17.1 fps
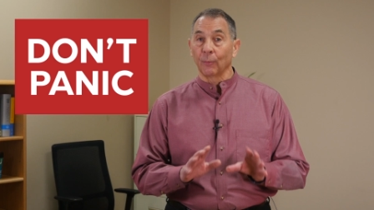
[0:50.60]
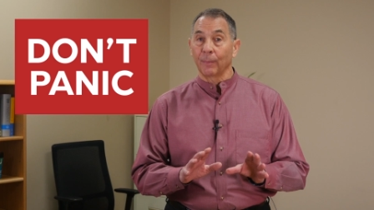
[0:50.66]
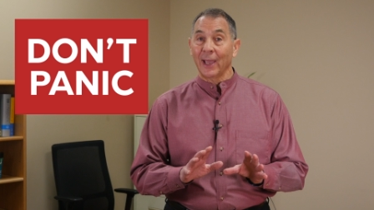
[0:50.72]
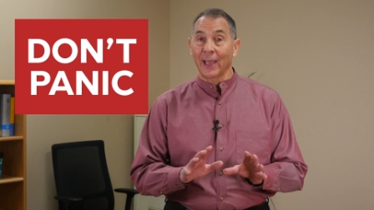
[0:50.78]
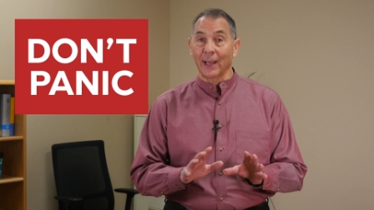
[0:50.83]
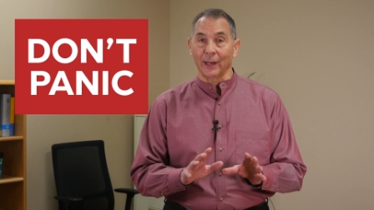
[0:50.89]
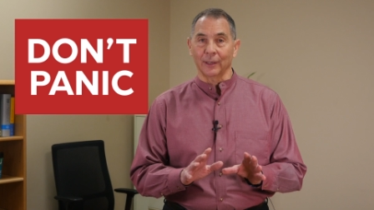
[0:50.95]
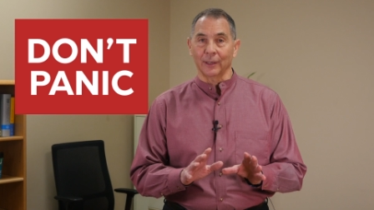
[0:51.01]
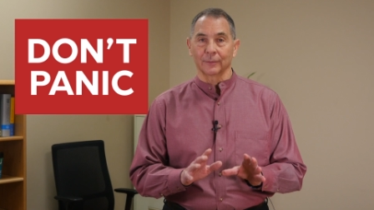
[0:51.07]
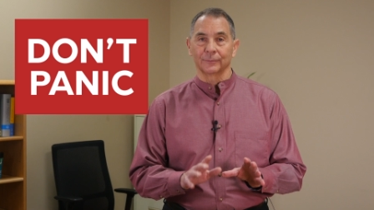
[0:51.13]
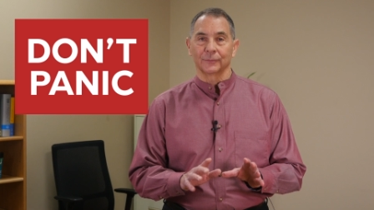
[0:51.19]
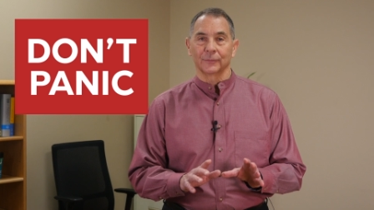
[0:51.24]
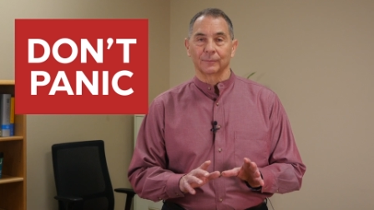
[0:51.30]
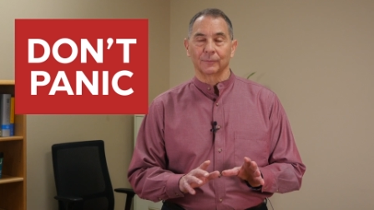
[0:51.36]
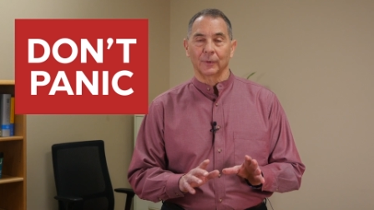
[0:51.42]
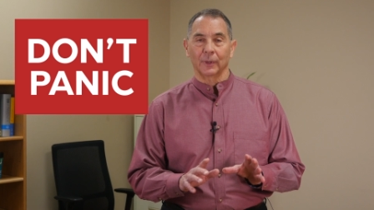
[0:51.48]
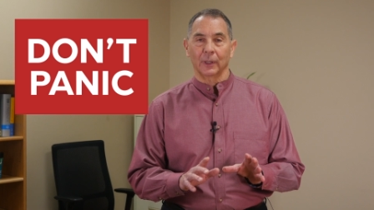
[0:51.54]
panic.
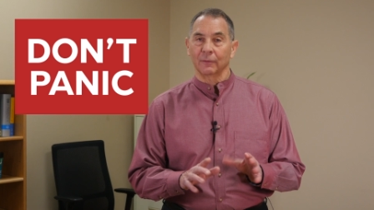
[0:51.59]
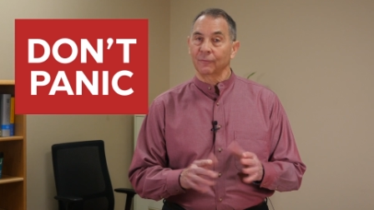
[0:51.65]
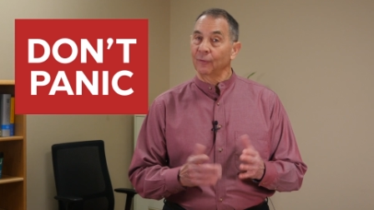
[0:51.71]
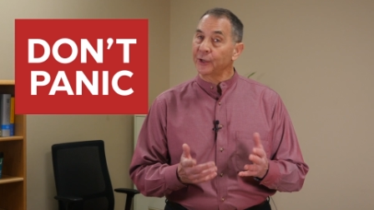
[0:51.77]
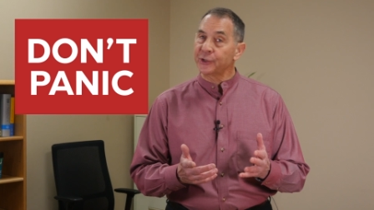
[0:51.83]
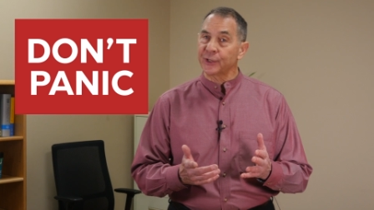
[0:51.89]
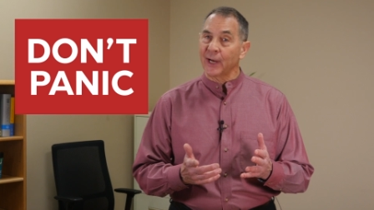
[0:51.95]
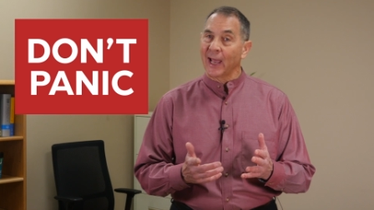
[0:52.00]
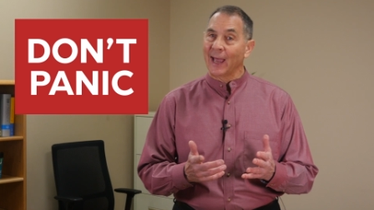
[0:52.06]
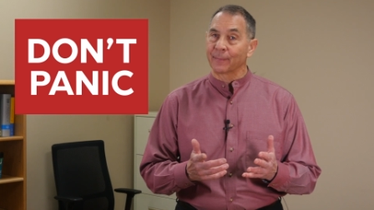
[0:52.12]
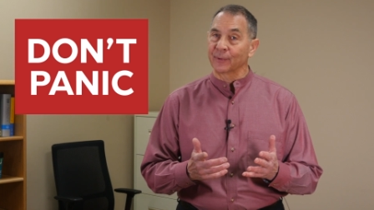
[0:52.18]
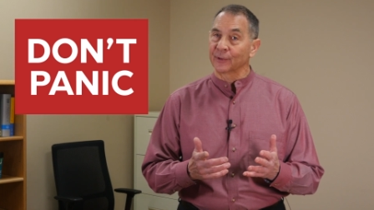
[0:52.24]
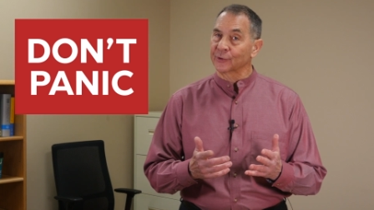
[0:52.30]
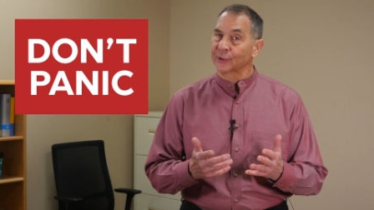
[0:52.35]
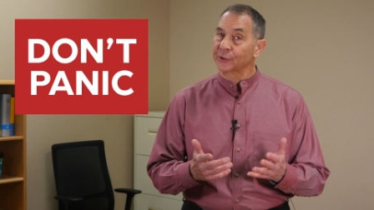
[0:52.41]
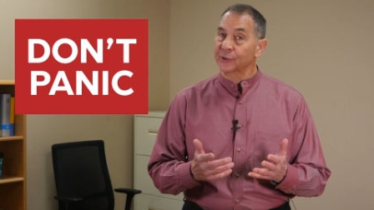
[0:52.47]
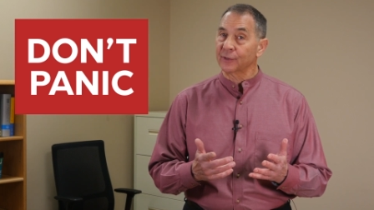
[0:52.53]
Inflation
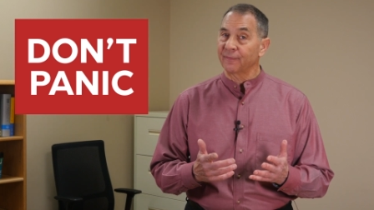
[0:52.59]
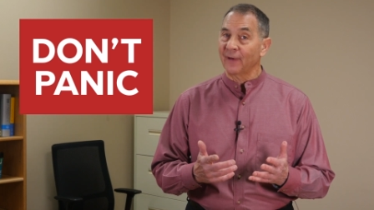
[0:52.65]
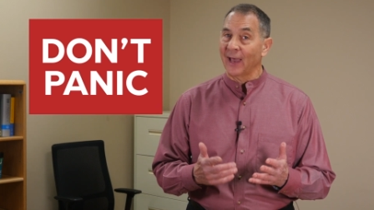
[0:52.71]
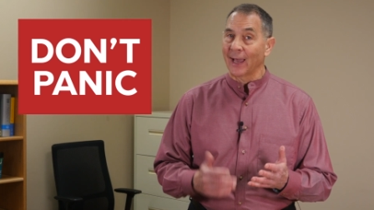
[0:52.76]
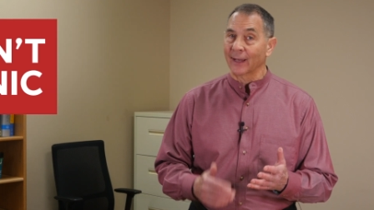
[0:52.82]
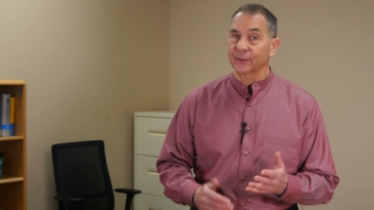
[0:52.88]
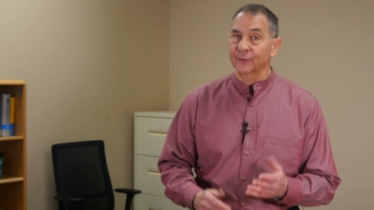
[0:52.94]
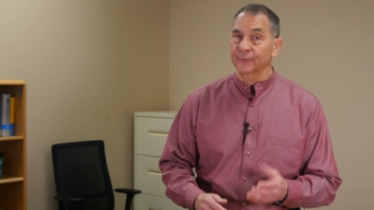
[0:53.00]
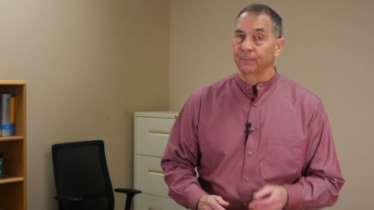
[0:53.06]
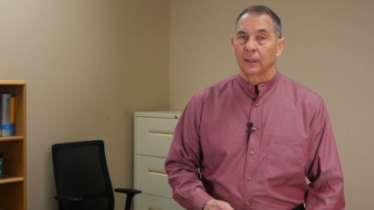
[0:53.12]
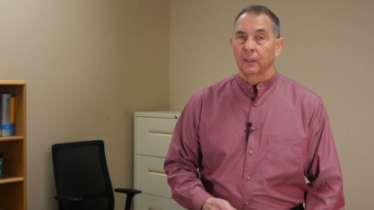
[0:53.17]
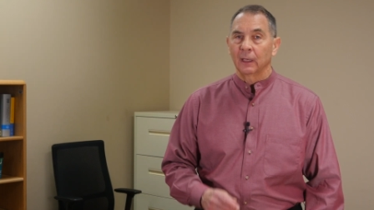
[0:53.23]
happens, it's a fact.